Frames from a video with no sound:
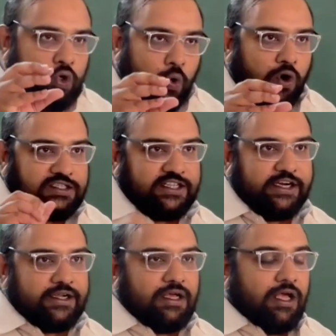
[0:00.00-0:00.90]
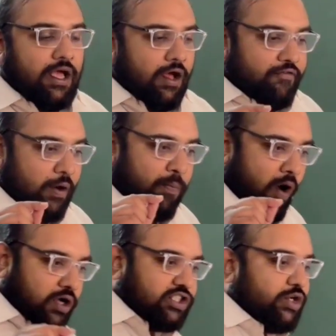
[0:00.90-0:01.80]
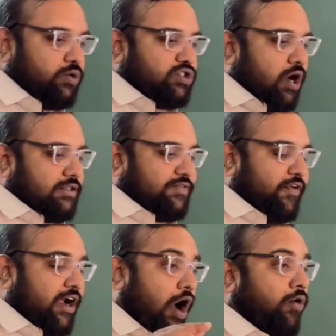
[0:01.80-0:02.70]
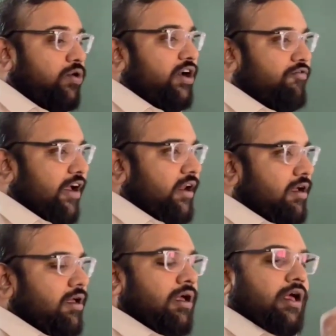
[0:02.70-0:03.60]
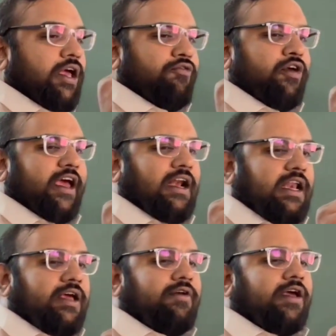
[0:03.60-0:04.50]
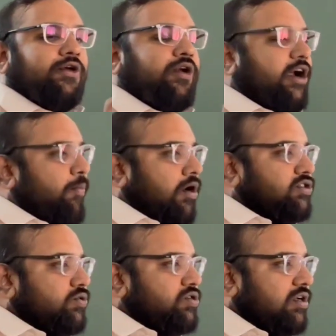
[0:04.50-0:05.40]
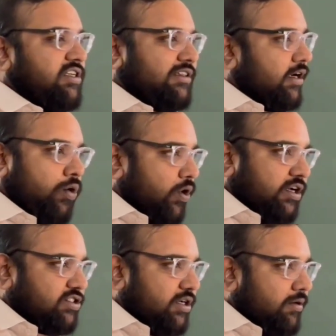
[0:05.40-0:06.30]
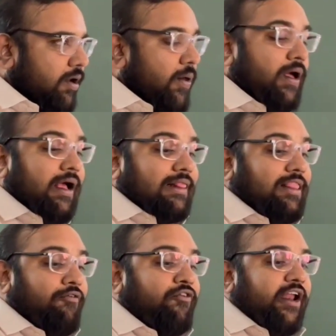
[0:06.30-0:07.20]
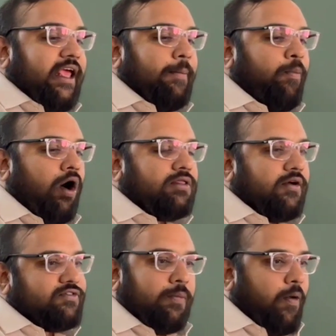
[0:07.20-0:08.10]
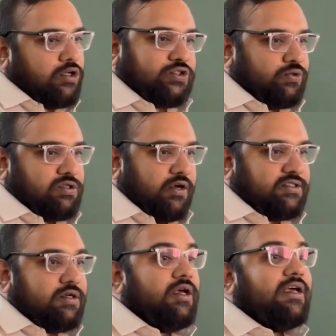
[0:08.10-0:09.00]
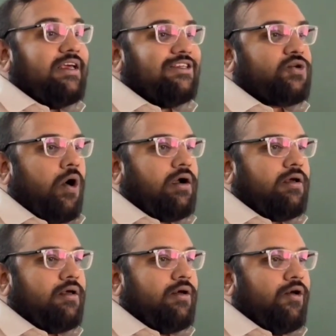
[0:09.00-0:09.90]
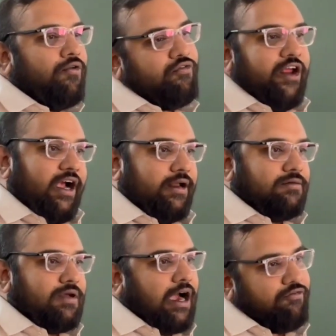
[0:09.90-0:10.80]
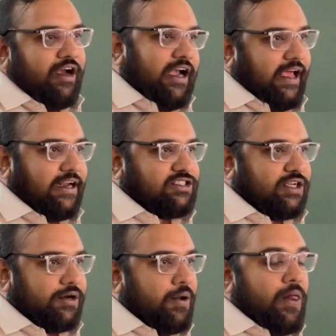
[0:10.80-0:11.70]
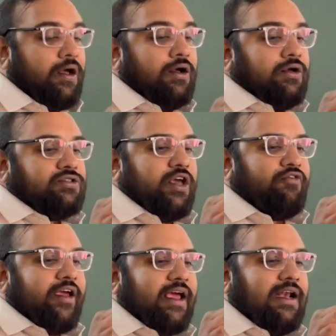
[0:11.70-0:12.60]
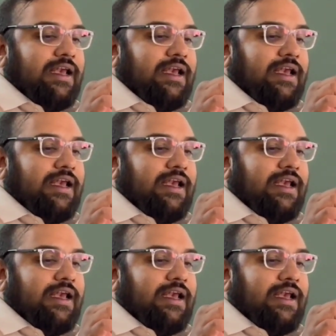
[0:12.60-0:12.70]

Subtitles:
towards it. For positive charge field, how to define? If you can leave a unit positive charge at that location, the free path of the positive charge is called field and field direction. So if I can